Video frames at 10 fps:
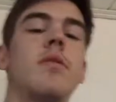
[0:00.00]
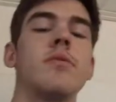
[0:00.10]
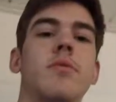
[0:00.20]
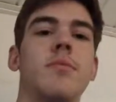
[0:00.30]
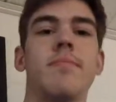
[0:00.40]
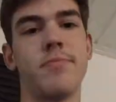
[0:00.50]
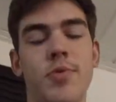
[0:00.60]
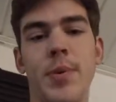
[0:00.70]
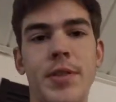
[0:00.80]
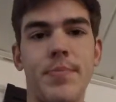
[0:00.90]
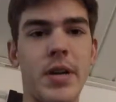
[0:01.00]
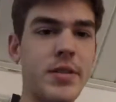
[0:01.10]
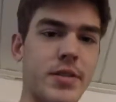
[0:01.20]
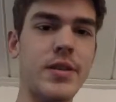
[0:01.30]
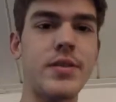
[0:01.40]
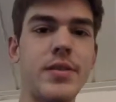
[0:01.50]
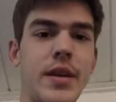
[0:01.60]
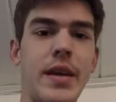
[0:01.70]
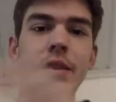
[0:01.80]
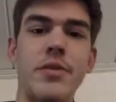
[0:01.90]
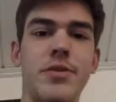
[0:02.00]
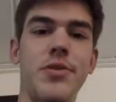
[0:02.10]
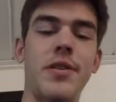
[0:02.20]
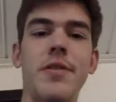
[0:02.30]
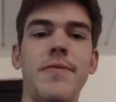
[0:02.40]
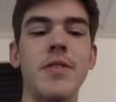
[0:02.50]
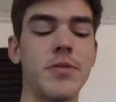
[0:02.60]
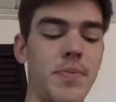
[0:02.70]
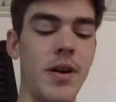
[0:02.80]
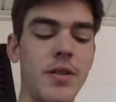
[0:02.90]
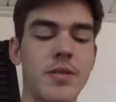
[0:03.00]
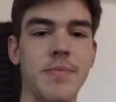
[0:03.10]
I'll repeat the process and I'll show you all the finished product